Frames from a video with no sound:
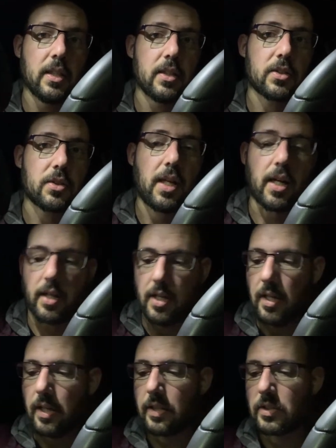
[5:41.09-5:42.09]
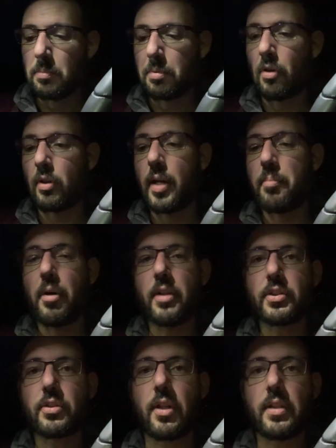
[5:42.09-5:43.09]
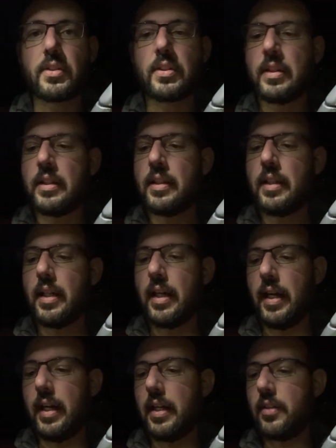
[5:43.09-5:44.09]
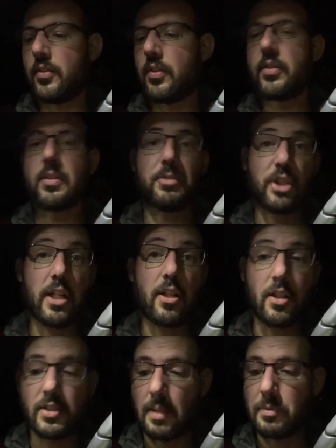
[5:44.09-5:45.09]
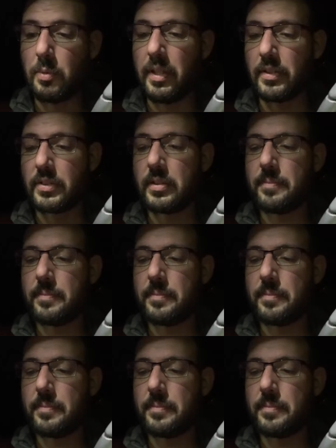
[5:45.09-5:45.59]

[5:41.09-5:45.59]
So yeah, I got some Proline positrons and some J Concepts wheels.